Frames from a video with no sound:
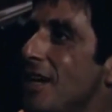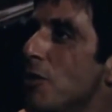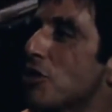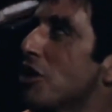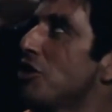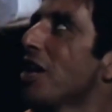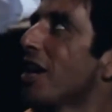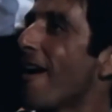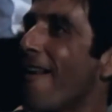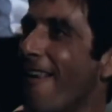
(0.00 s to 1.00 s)
and
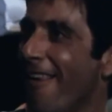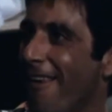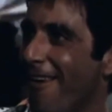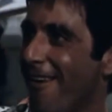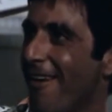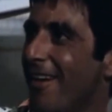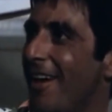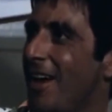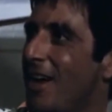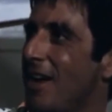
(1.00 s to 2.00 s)
controlling nearly all
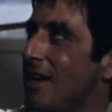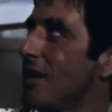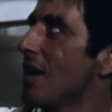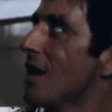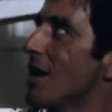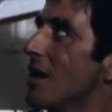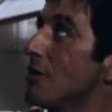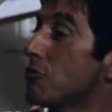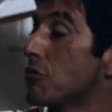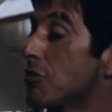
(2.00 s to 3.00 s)
the cocaine that
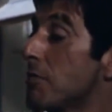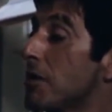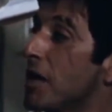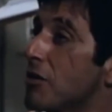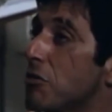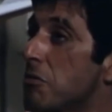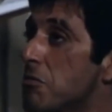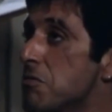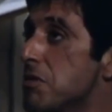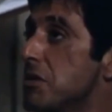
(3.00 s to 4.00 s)
comes through Miami.
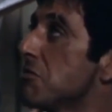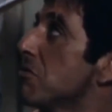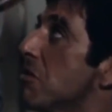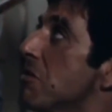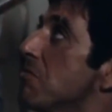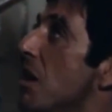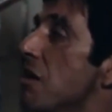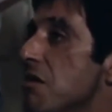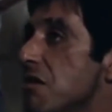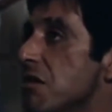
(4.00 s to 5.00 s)
But increased
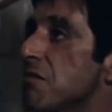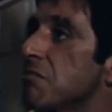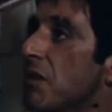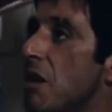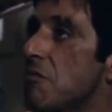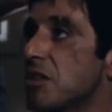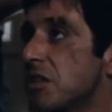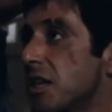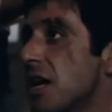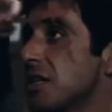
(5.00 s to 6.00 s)
pressure from the
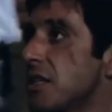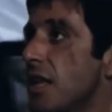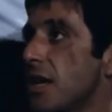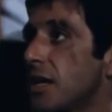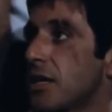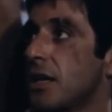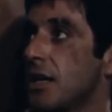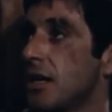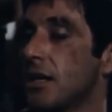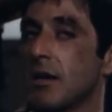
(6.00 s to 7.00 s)
police, wars with Col
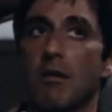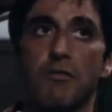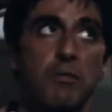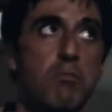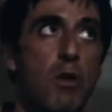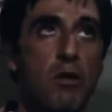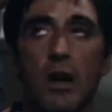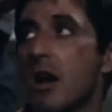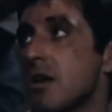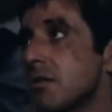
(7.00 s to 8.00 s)
Colombian drug
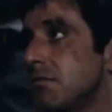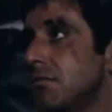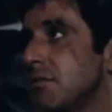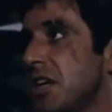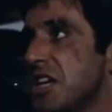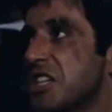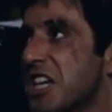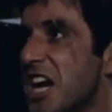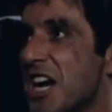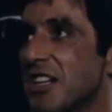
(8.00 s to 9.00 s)
cartels and his
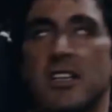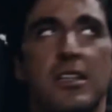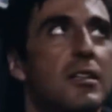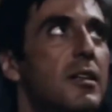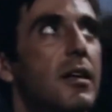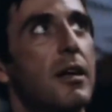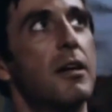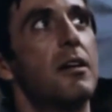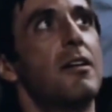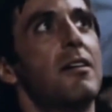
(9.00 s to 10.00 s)
own drug fueled
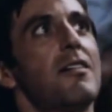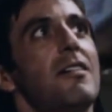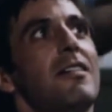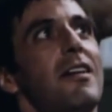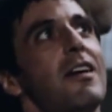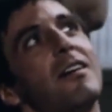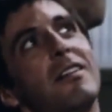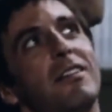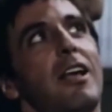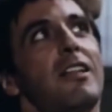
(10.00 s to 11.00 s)
paranoia serves
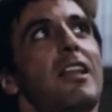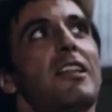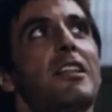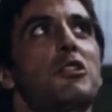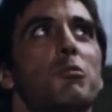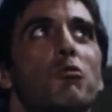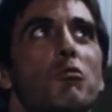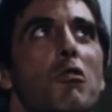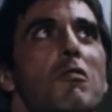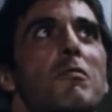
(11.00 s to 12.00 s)
to fuel the
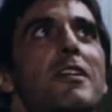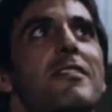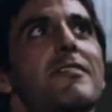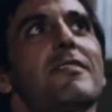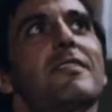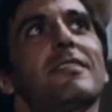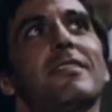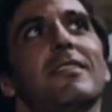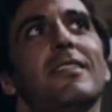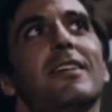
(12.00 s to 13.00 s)
flames of his
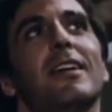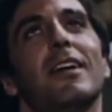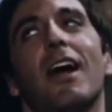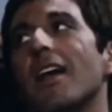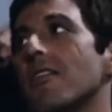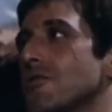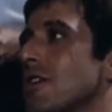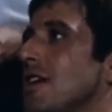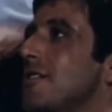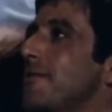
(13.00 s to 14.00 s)
eventual
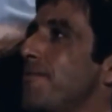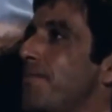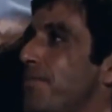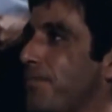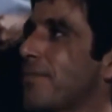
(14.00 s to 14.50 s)
downfall.